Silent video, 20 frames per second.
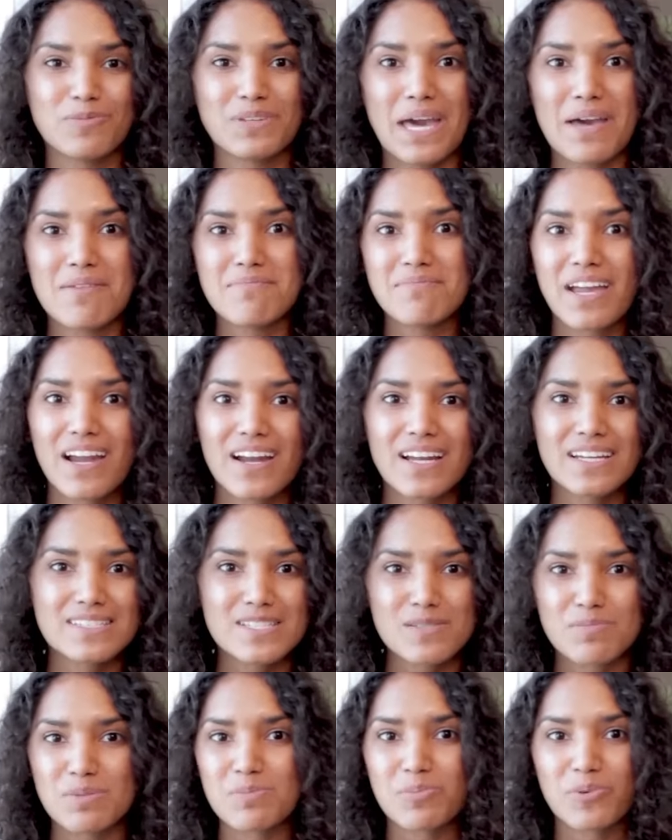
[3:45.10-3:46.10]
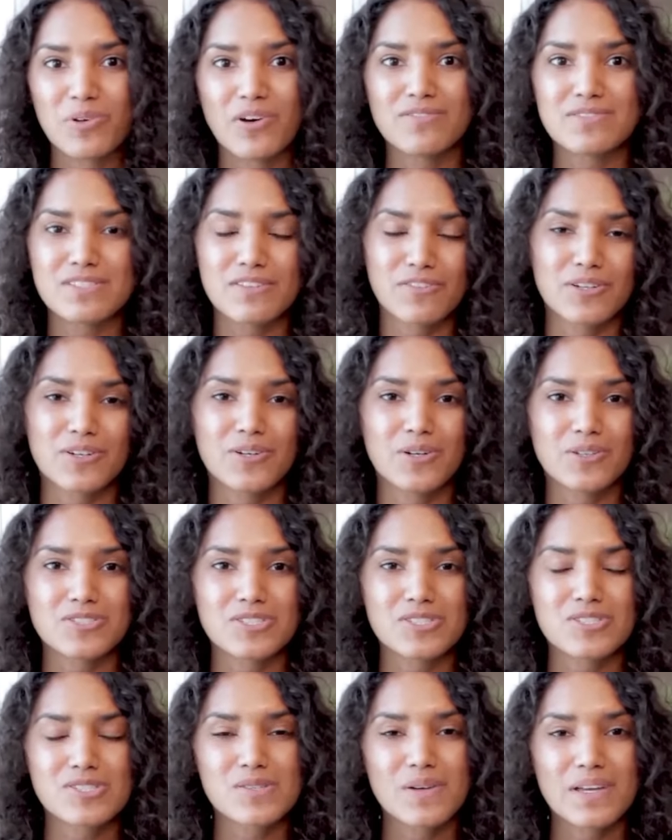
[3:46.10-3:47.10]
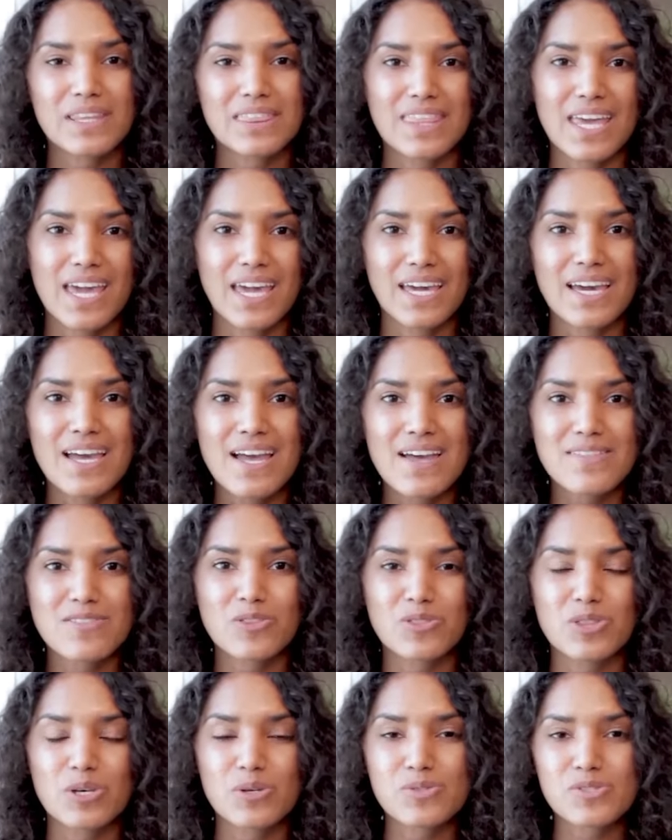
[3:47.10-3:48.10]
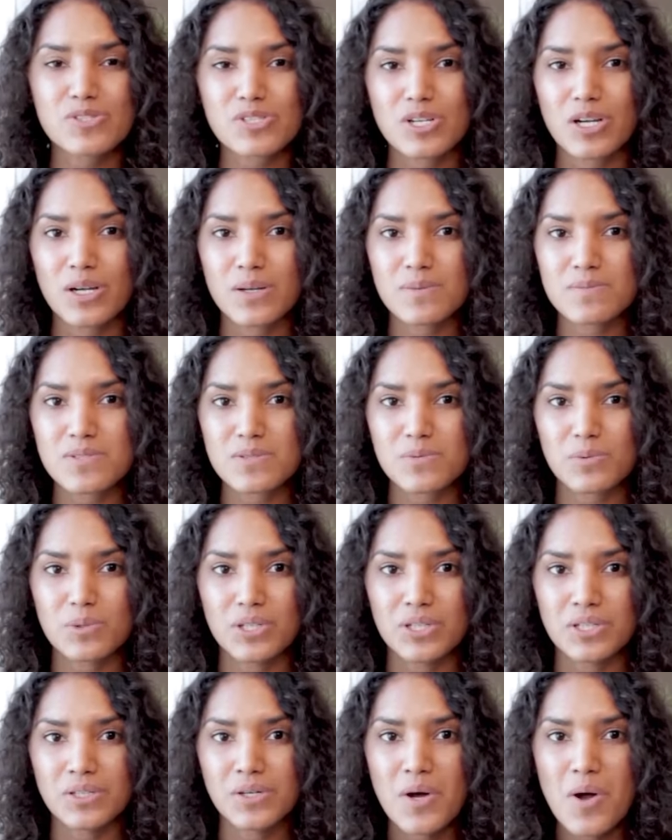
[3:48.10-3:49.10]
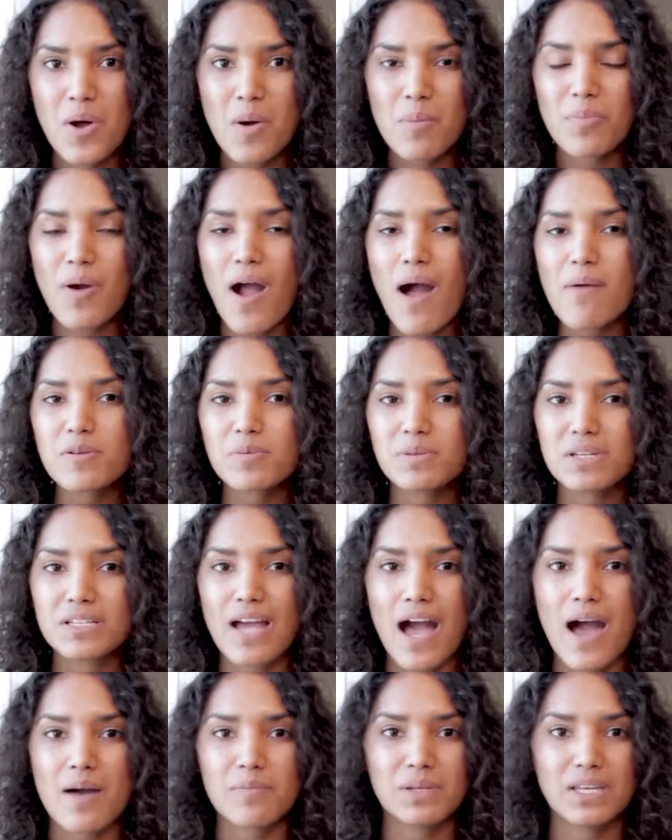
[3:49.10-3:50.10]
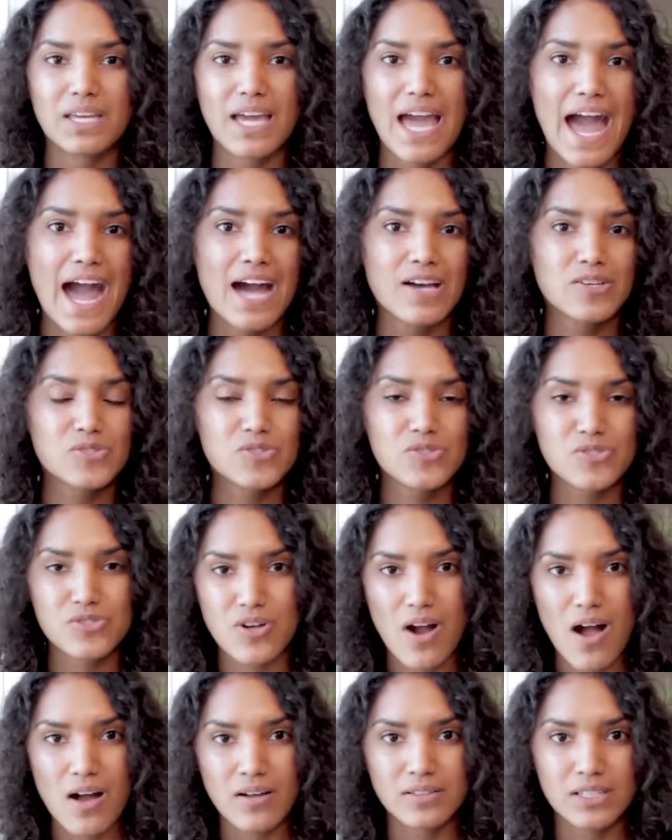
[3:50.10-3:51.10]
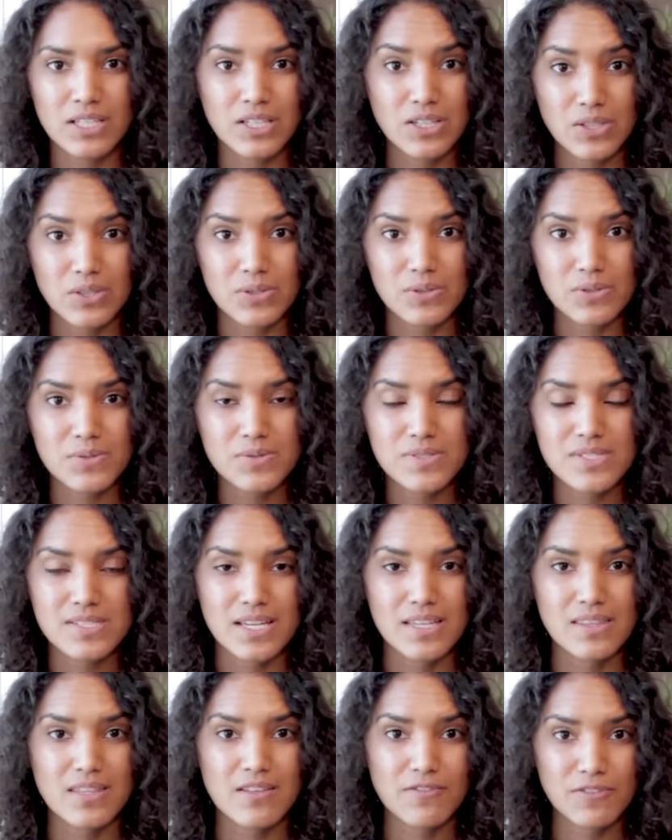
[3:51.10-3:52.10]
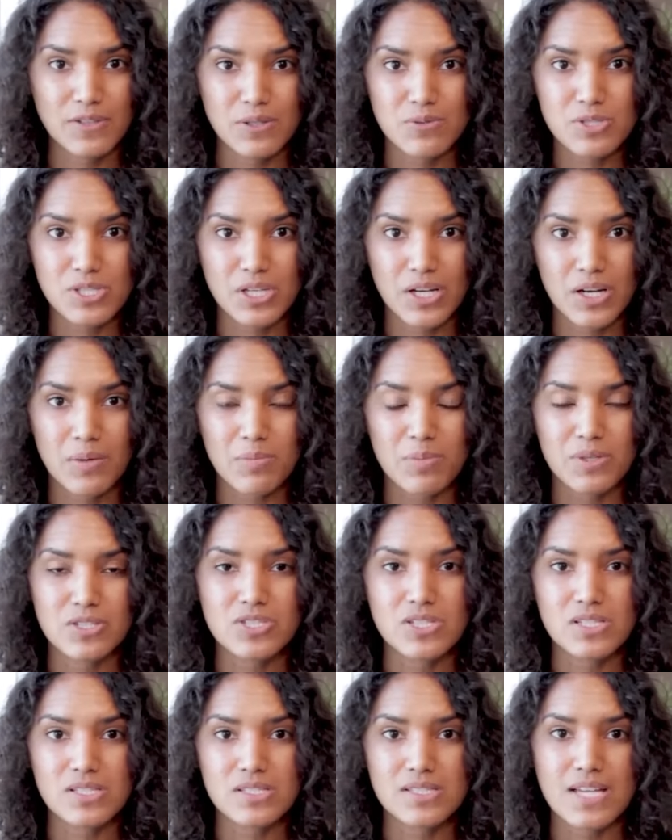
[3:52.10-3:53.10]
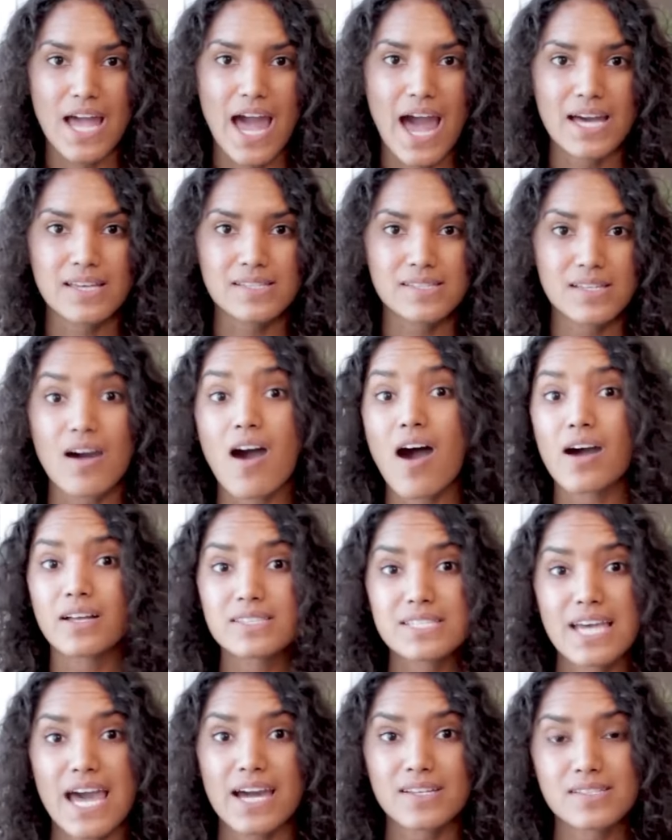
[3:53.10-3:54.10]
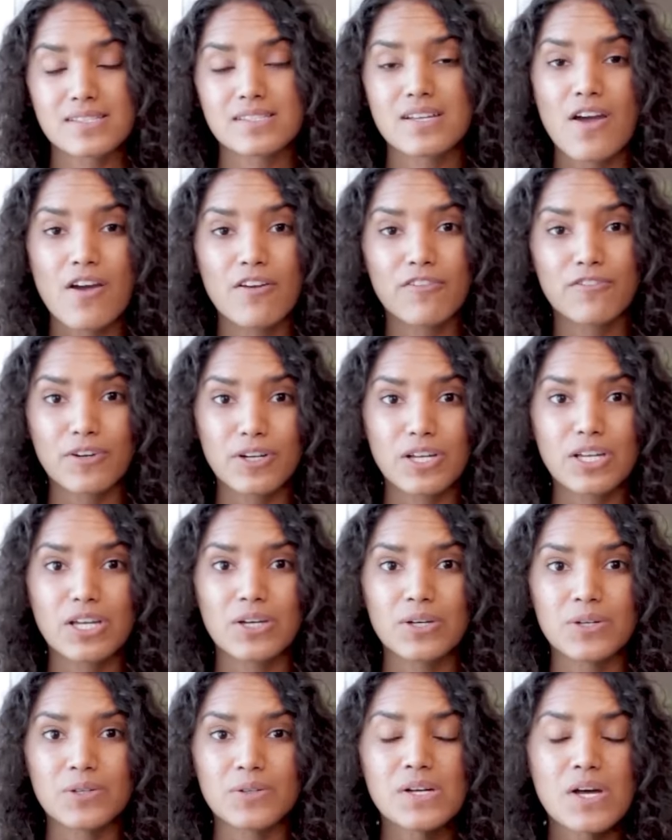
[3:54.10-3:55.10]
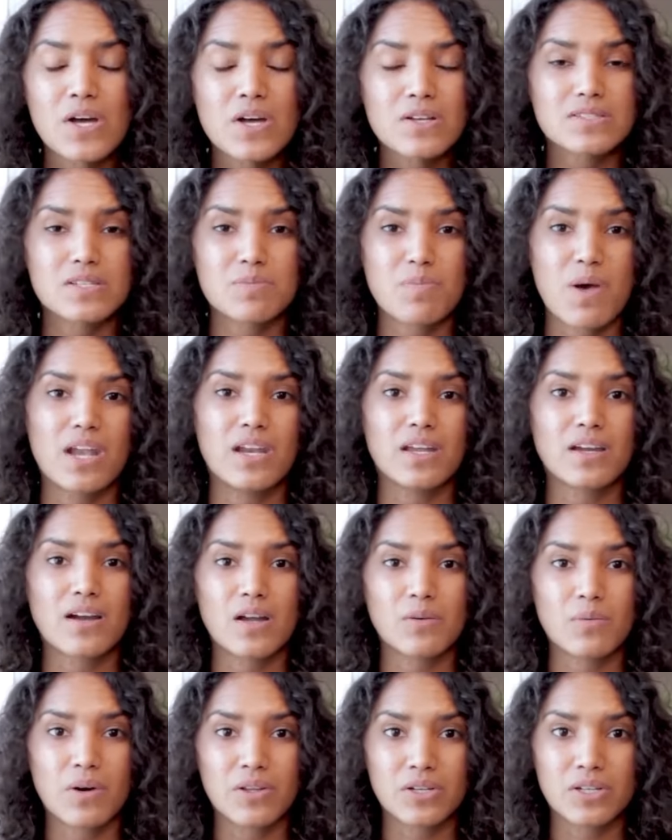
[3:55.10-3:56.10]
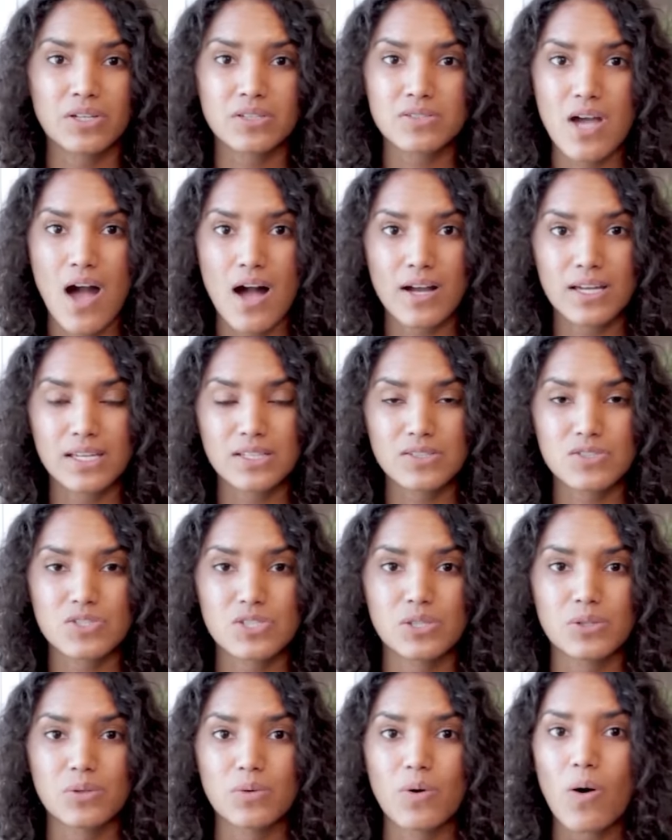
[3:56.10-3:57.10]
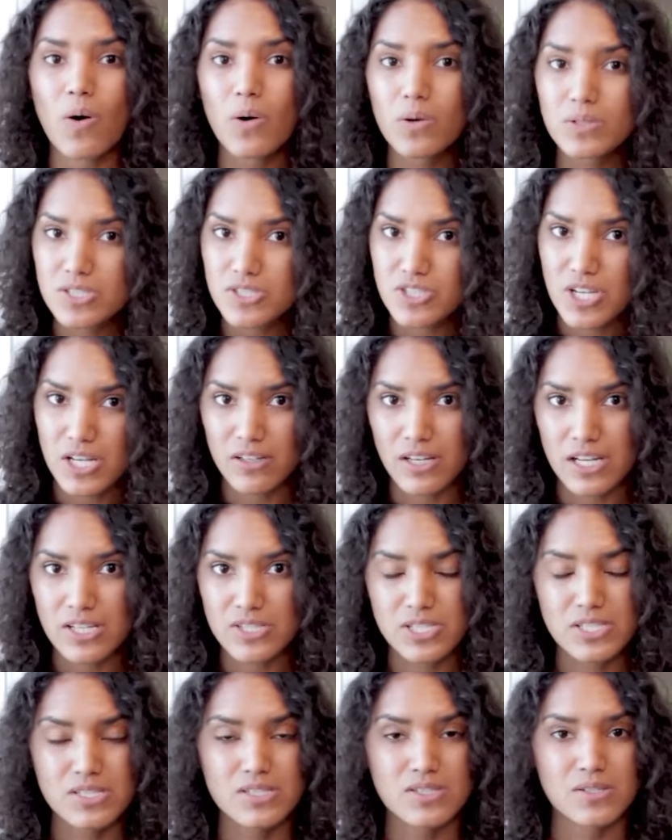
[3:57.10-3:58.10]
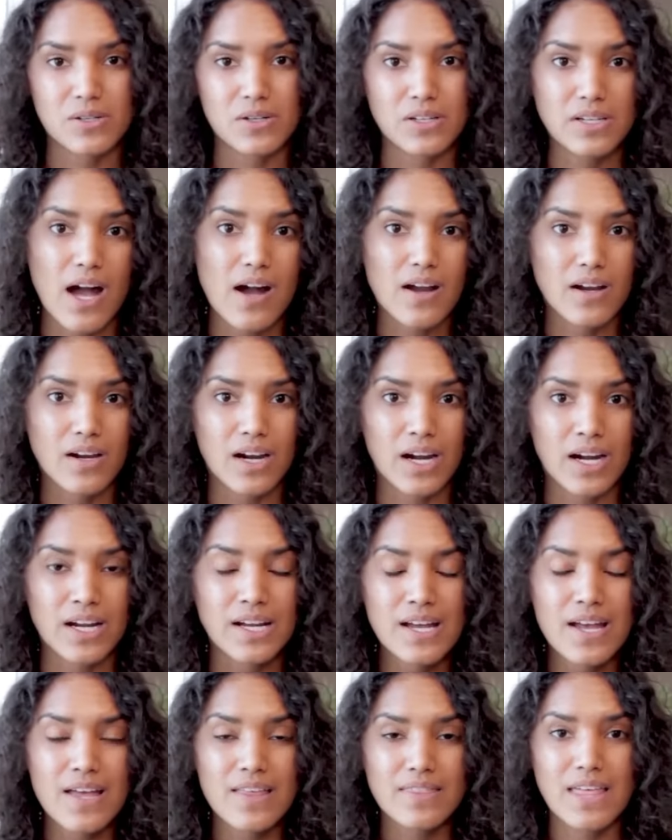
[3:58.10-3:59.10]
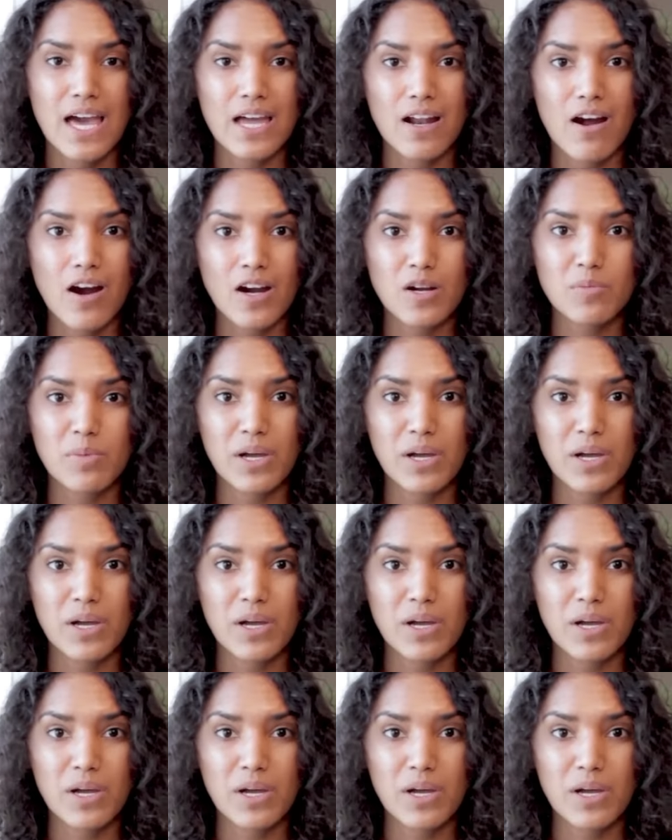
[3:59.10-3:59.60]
get married to people of different cultures. So I think that those terms will probably not be as strongly used in the future, but just as context for you, depending on whether you're talking to older generations or younger that are